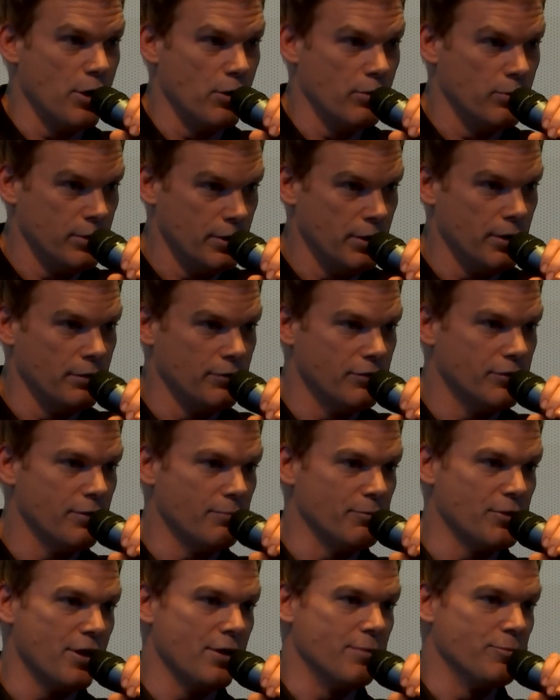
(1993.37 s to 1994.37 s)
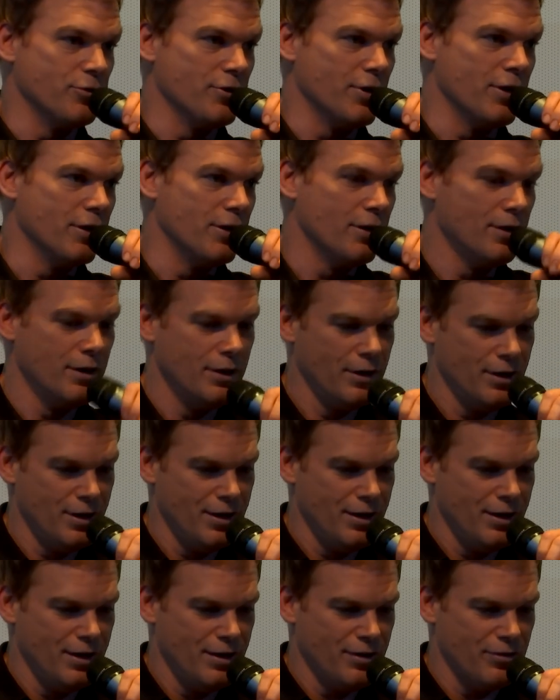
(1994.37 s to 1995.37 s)
Sometimes that's a
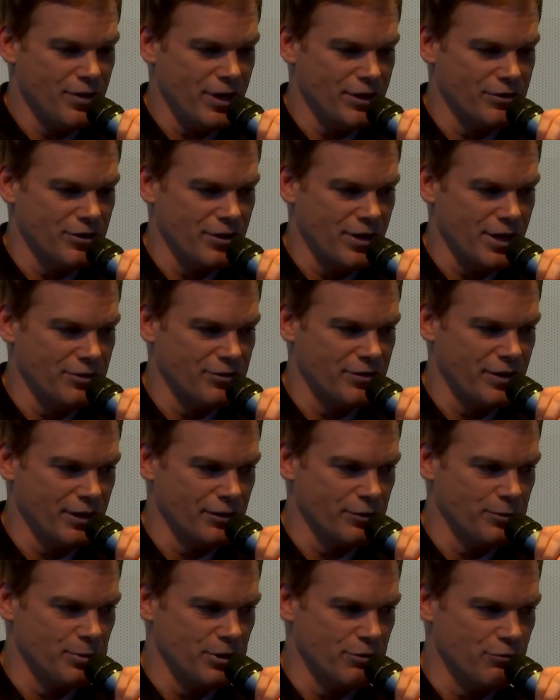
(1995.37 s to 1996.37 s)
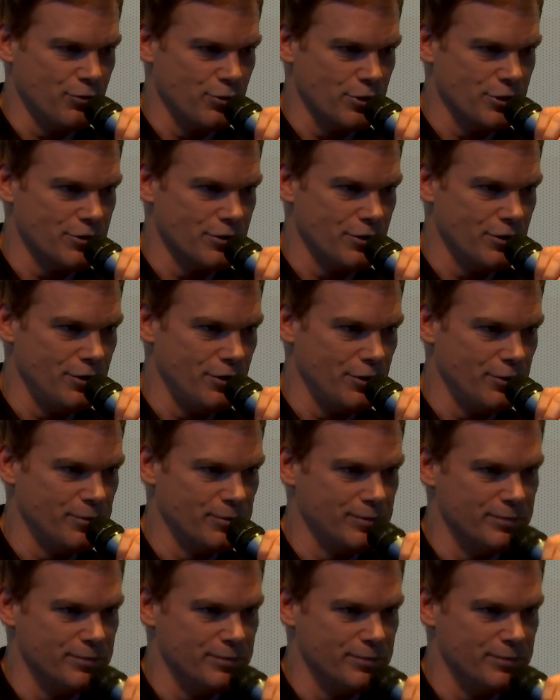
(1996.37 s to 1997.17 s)
nice thing to be forced to do.